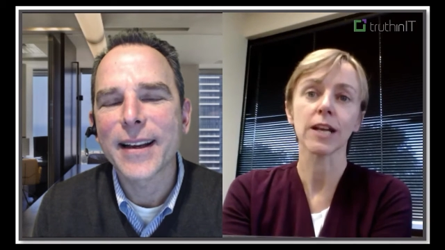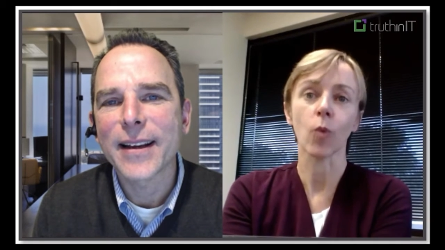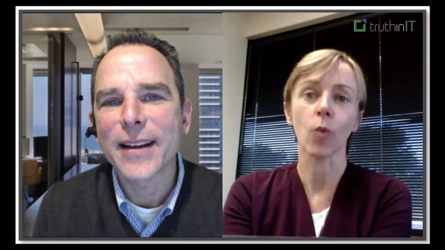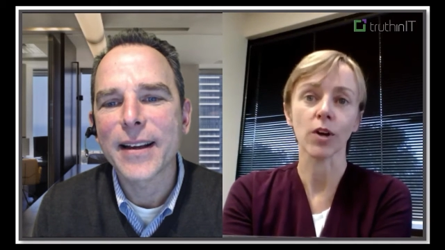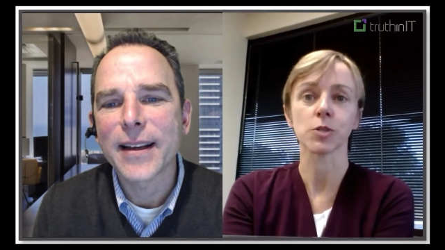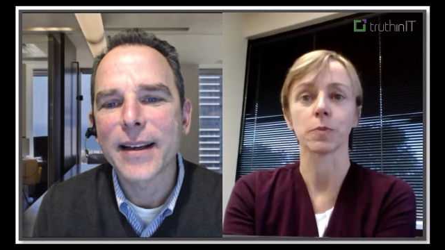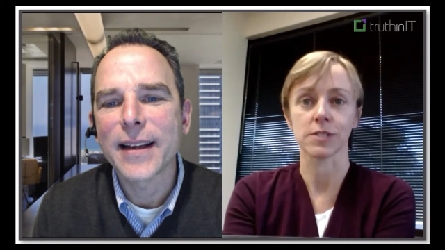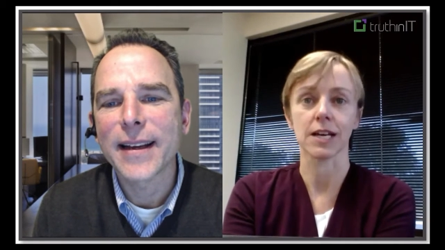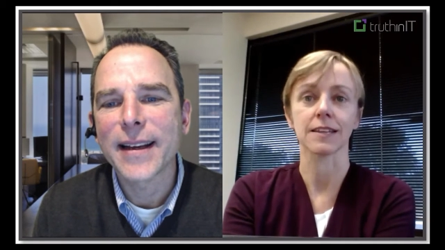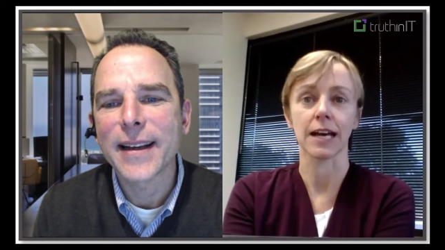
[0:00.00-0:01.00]
Speaker 1: really want to
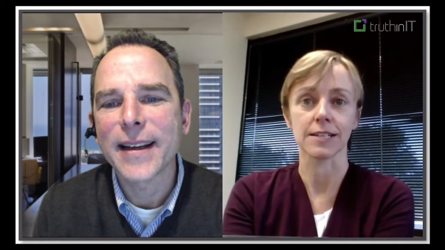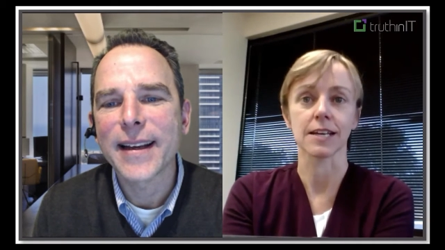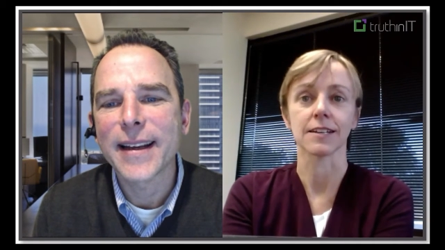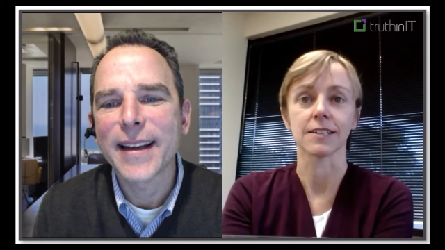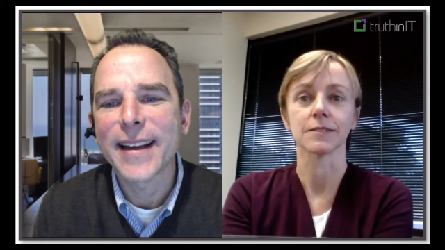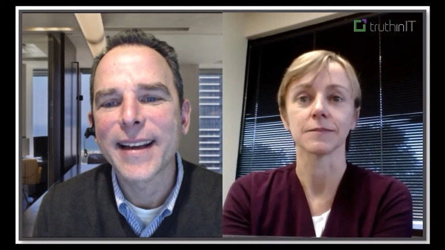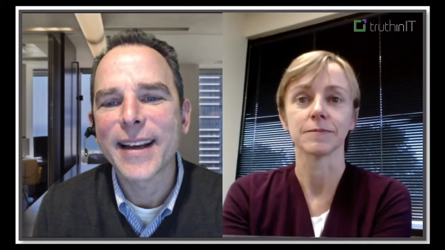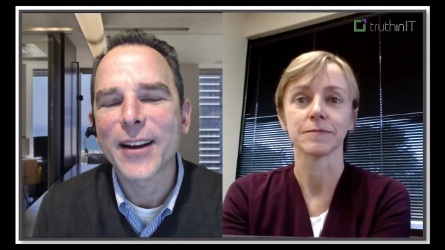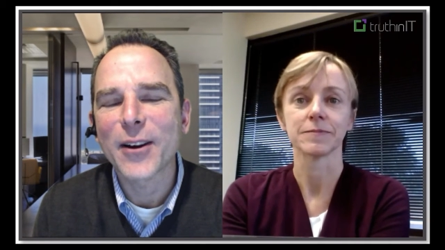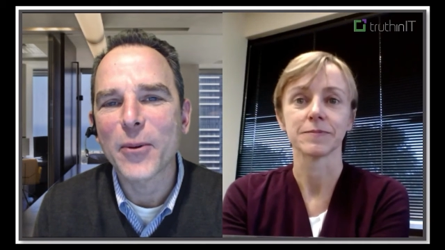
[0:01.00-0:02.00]
protect that data?
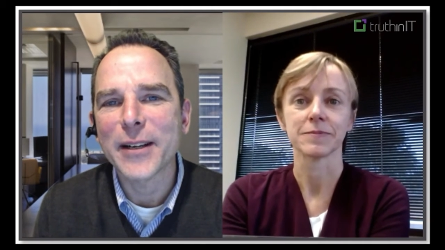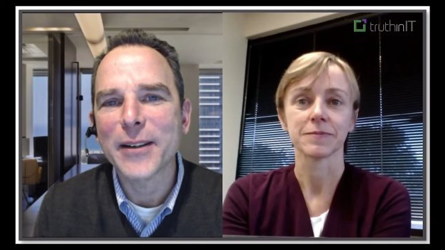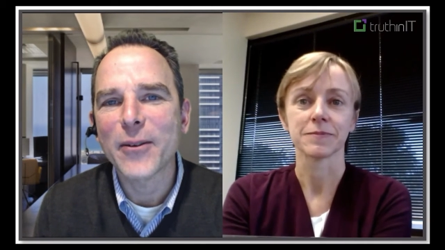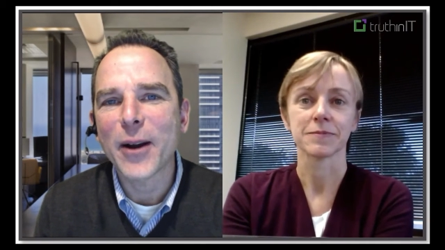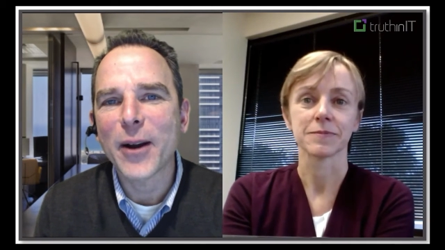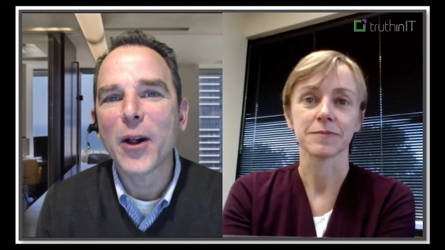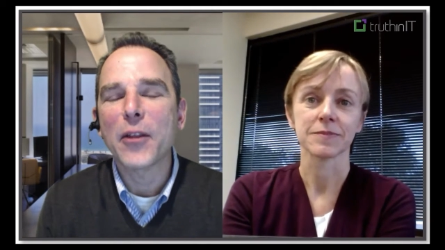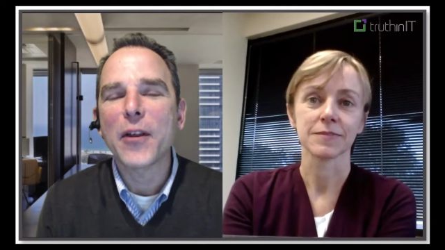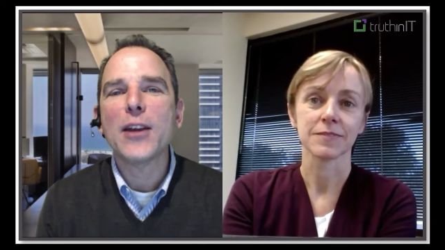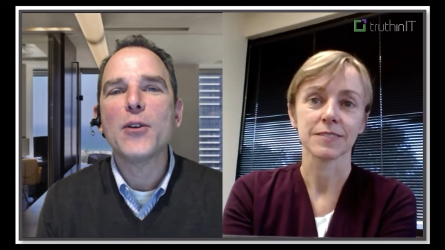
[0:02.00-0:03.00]
Speaker 2: Great, great. Well,
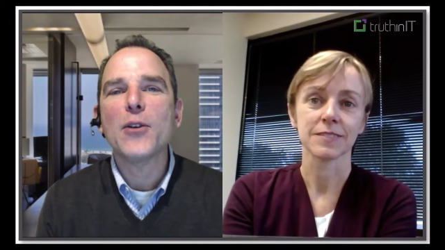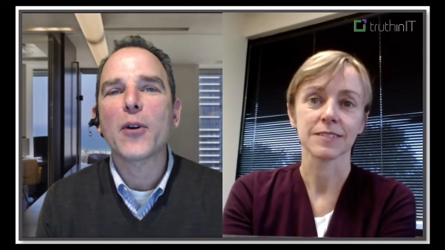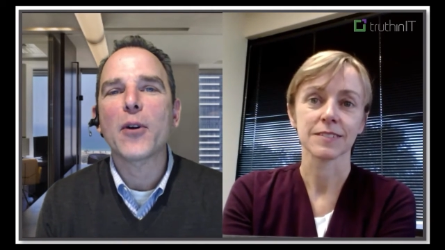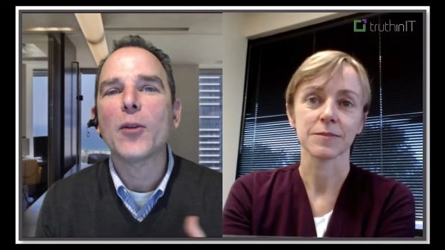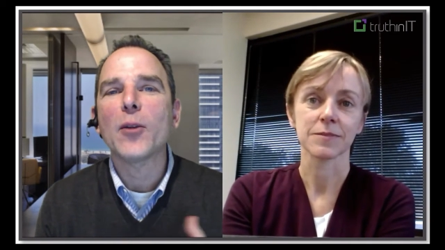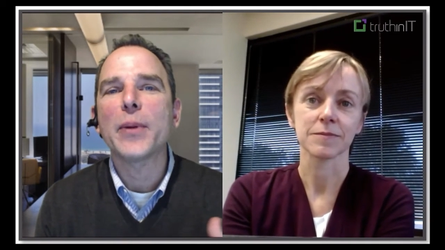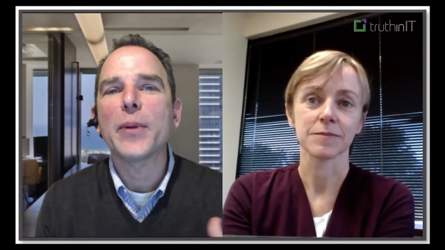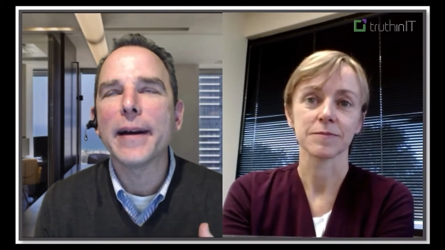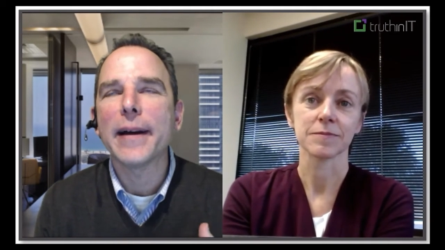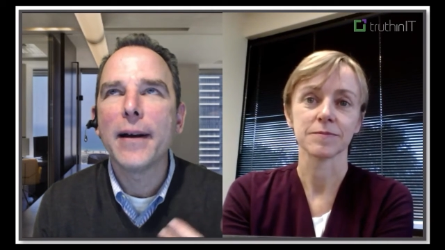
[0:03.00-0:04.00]
thank you for helping
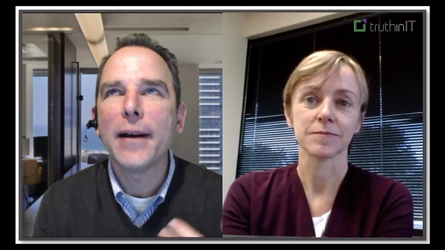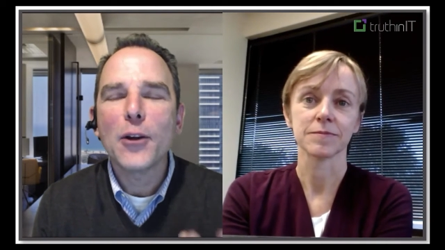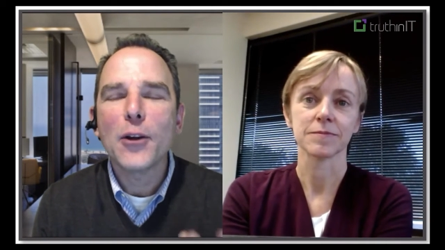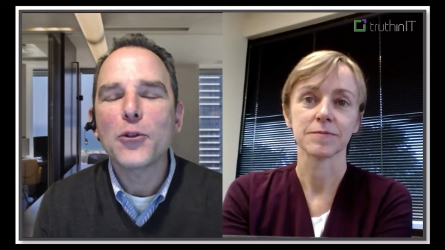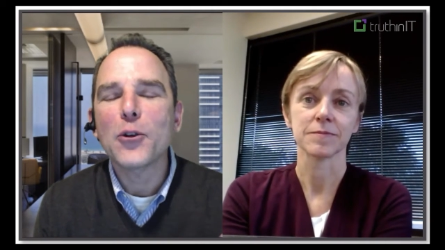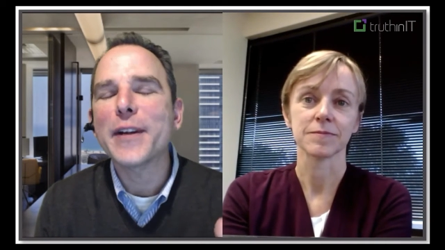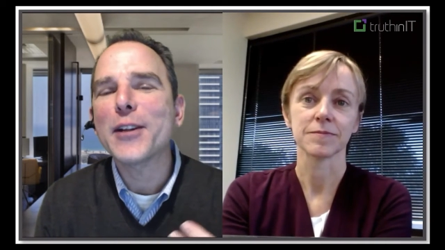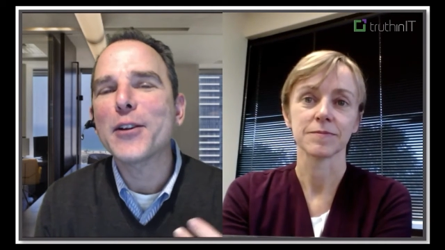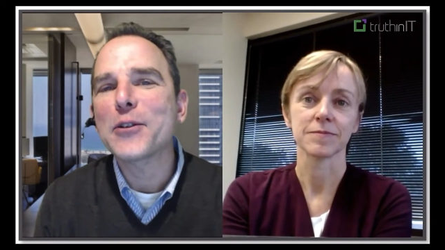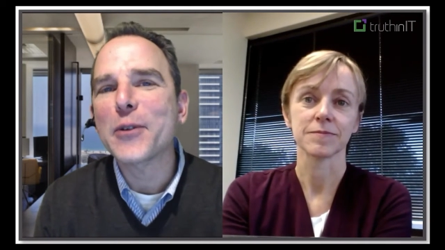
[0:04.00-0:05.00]
uh, sort of
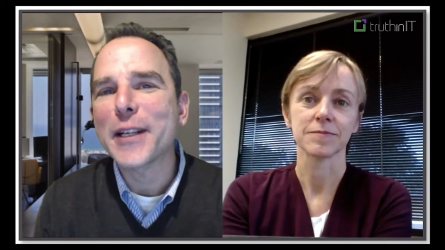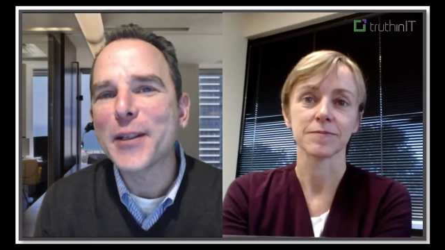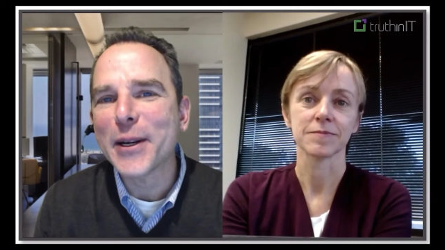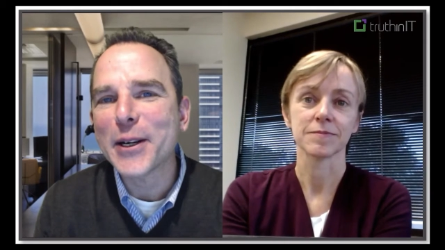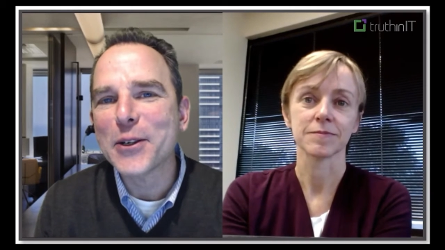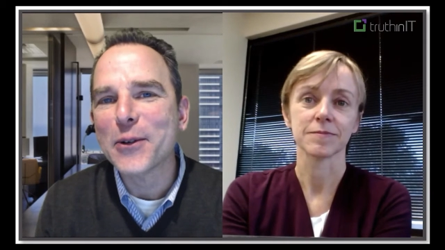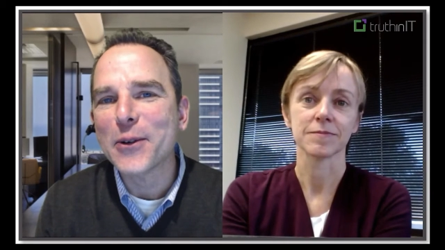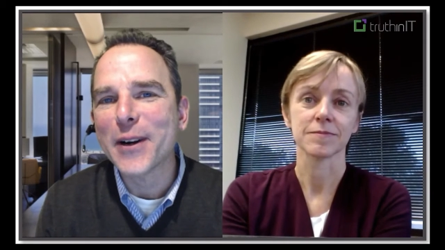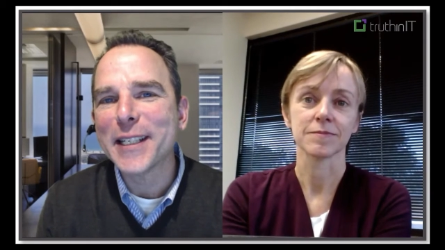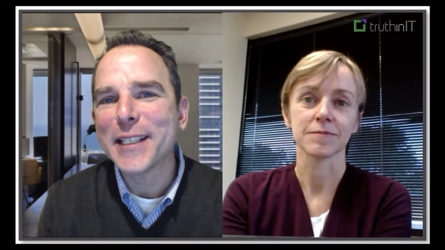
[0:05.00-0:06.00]
illustrate the picture for
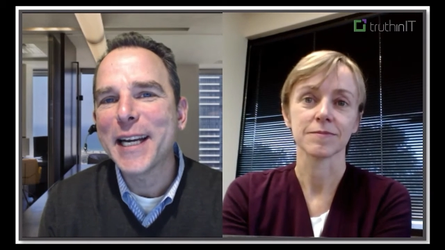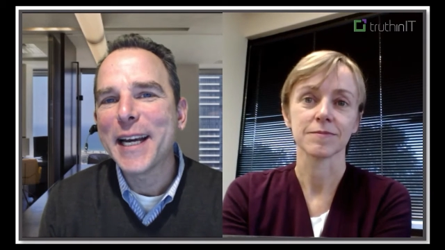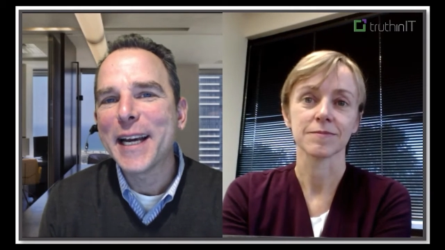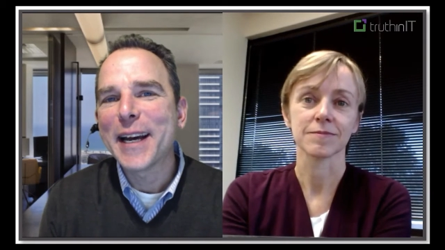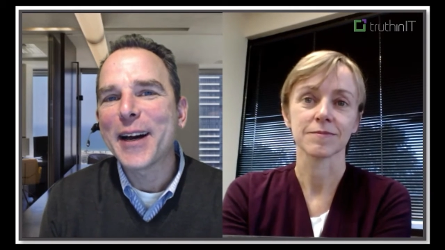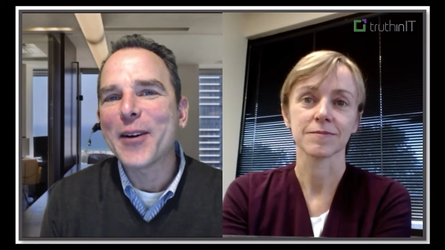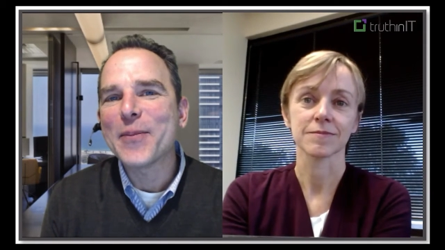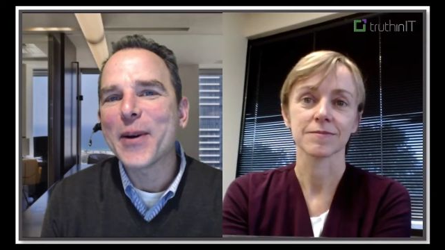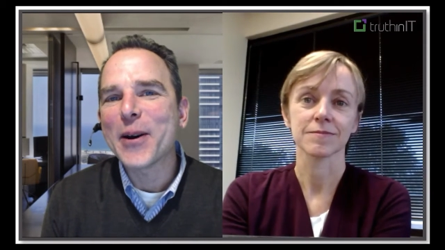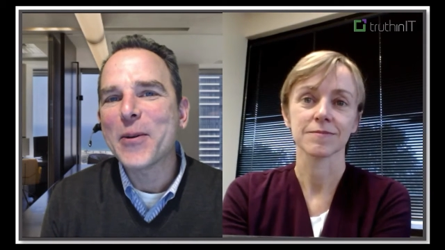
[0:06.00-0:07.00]
us
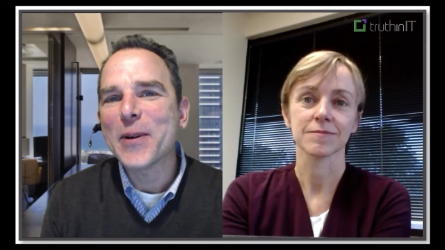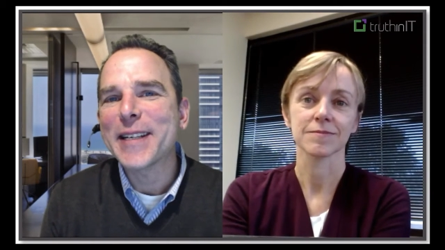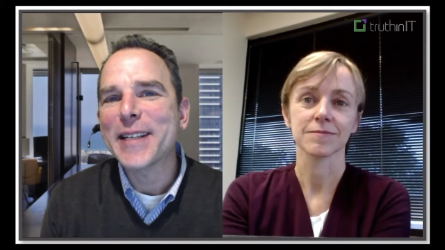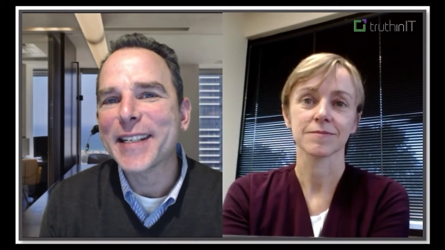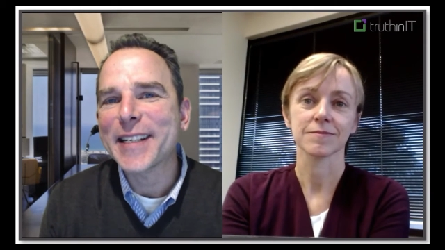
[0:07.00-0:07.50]
about Quintessence